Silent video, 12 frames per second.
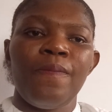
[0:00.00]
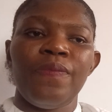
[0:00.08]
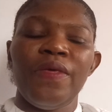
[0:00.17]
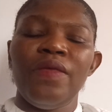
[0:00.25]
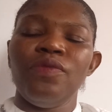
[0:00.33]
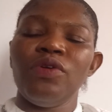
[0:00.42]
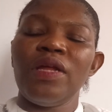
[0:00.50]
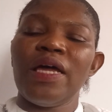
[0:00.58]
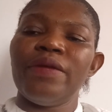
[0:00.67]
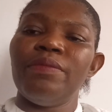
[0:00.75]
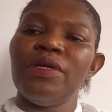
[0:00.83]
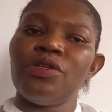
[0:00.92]
Then, what are
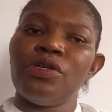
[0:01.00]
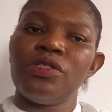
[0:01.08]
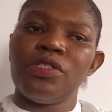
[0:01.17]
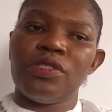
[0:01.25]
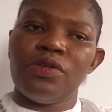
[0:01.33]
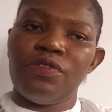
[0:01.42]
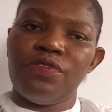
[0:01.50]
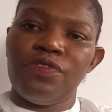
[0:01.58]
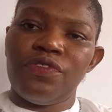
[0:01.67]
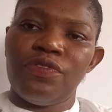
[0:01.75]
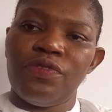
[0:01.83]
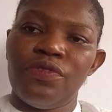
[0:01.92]
the methods of
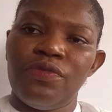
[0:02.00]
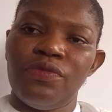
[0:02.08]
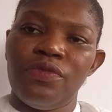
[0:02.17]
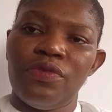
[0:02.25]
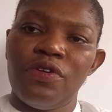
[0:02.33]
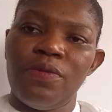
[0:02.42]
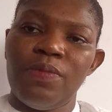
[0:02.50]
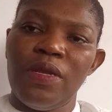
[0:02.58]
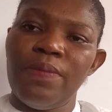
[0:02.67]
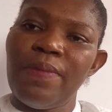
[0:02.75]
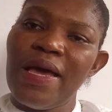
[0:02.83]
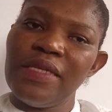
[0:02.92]

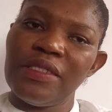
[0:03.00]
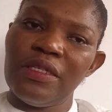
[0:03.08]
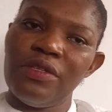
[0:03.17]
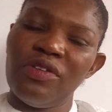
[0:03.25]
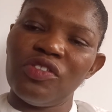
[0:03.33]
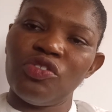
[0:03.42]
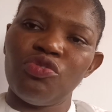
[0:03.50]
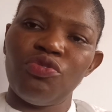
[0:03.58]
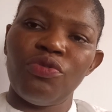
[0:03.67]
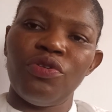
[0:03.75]
minimizing loss,